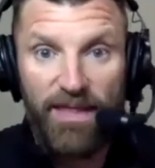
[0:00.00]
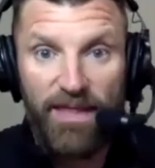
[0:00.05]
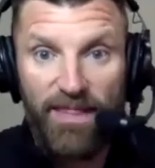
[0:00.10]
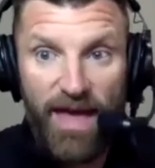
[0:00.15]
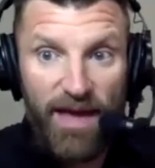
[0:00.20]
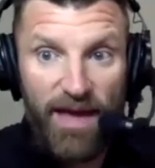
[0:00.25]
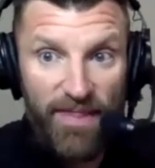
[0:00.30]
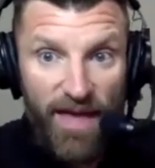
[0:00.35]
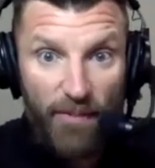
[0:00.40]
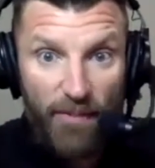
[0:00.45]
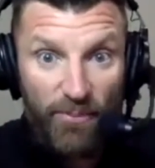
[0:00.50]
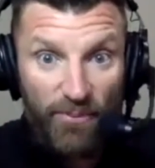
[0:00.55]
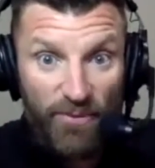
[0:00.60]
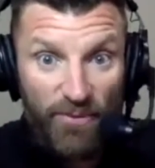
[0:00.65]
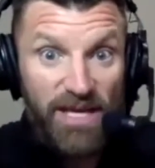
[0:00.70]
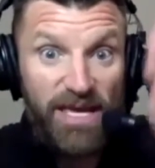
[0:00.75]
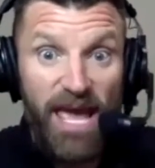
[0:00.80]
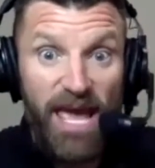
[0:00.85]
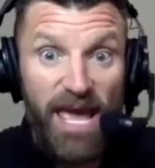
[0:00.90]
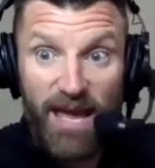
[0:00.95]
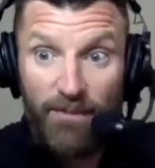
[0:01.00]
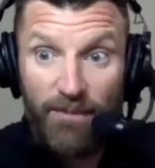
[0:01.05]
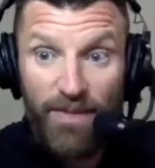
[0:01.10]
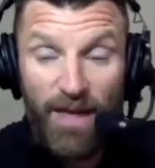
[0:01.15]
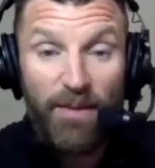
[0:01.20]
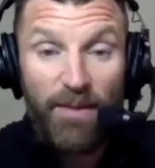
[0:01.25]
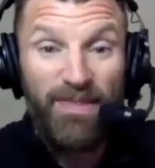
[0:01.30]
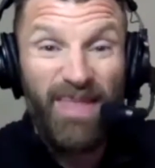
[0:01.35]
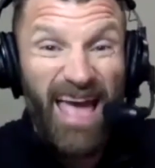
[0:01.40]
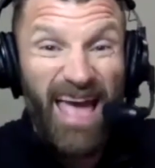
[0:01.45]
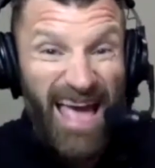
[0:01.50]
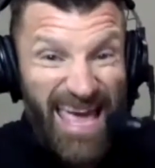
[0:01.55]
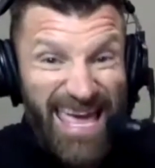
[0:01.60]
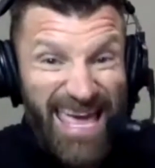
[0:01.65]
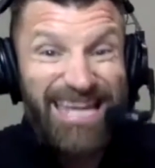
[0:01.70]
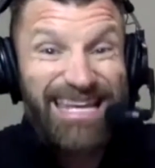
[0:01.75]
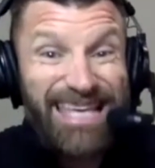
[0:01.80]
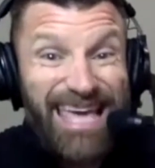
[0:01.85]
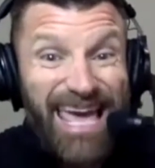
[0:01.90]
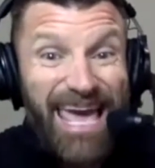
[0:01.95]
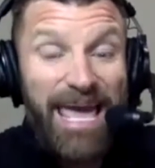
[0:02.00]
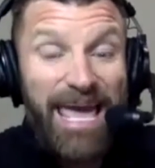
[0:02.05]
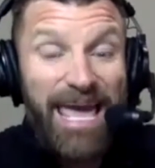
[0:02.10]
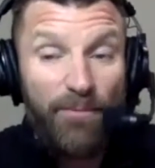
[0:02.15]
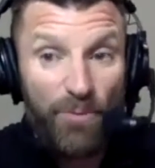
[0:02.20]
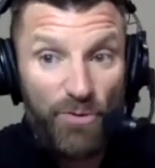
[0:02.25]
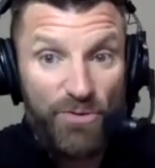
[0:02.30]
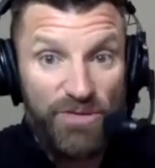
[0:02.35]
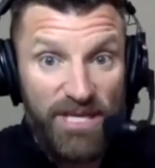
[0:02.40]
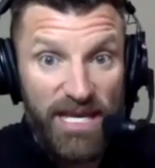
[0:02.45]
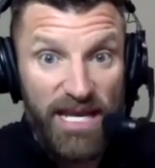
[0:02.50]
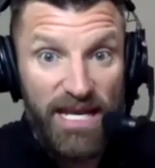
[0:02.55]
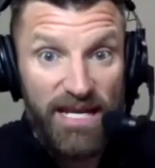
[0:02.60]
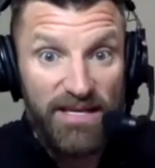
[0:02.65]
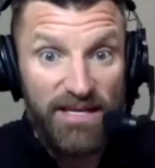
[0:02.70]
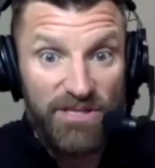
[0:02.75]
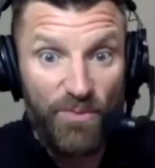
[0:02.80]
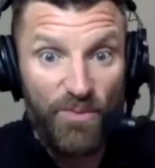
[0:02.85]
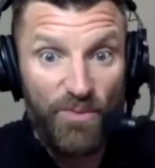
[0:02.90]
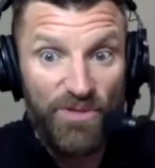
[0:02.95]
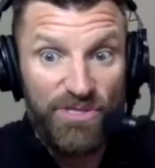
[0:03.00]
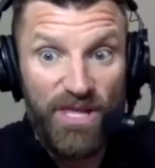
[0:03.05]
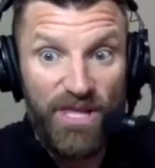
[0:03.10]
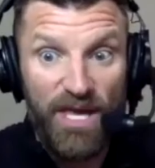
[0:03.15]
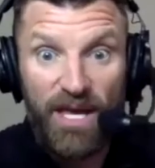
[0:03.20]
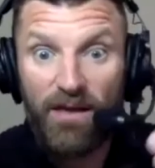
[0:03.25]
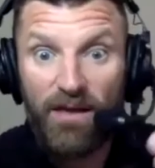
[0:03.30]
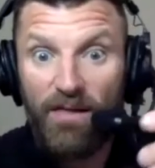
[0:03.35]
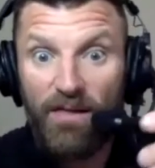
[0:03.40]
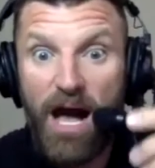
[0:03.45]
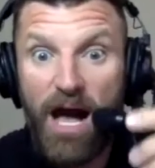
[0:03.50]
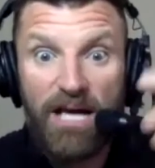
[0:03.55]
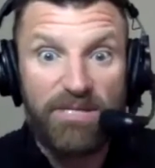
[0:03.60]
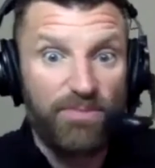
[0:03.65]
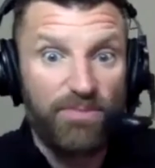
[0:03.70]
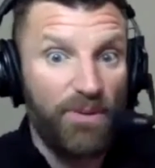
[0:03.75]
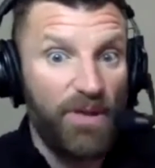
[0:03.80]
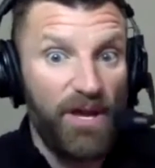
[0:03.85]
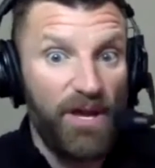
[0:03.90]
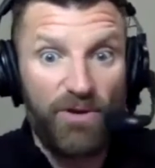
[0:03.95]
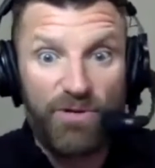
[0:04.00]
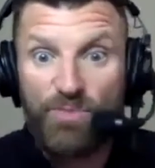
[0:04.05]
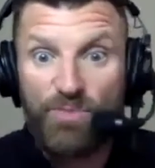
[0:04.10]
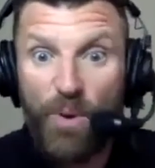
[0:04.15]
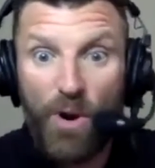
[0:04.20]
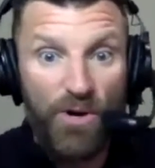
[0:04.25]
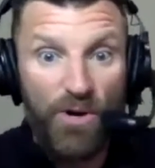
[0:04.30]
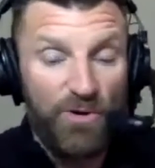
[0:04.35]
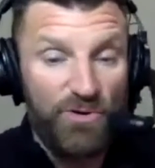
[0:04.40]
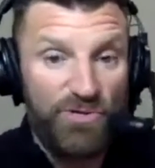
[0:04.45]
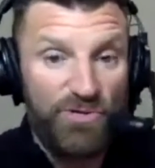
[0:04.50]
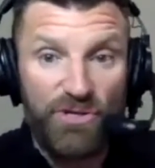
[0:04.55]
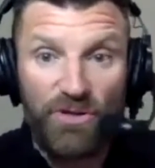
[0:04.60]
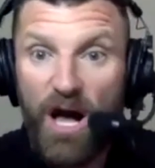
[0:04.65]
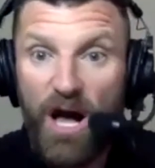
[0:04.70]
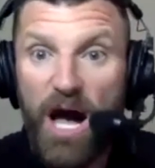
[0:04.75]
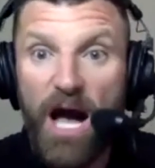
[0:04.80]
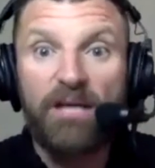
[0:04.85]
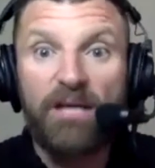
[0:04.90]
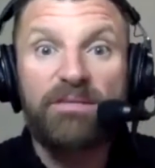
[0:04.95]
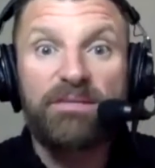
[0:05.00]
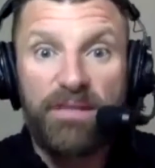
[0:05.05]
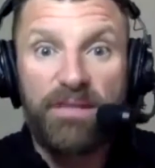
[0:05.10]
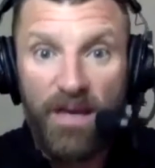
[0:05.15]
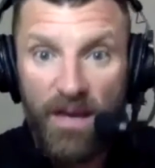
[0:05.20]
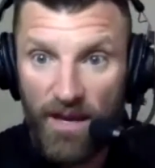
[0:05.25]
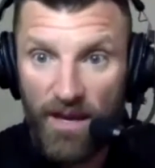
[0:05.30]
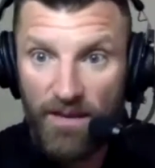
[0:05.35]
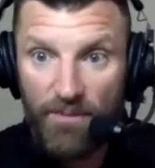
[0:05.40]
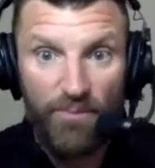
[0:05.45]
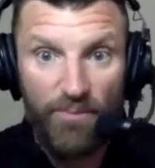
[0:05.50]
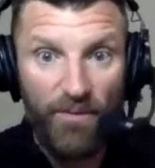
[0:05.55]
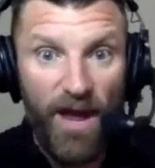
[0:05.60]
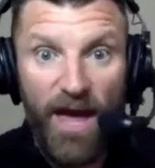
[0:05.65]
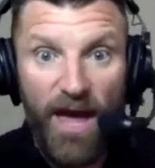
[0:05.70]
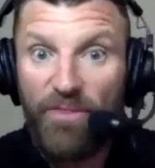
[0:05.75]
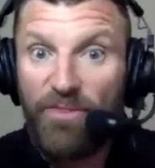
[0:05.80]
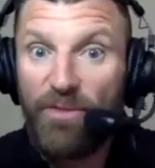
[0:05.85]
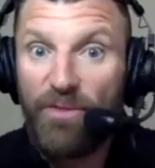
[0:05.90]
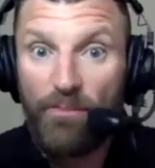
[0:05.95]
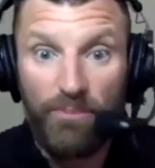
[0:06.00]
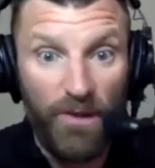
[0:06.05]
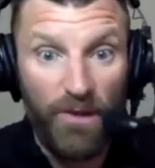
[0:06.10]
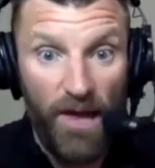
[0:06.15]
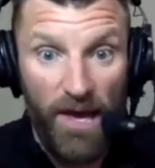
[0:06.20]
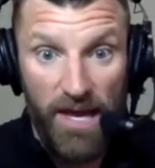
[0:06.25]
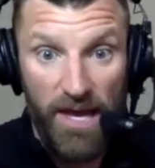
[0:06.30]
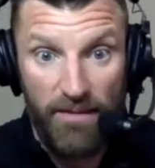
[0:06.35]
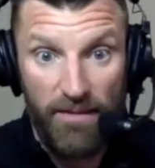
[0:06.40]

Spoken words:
that pregame, that in-game routine is almost like clocks, players, partners, clocks, breath, play.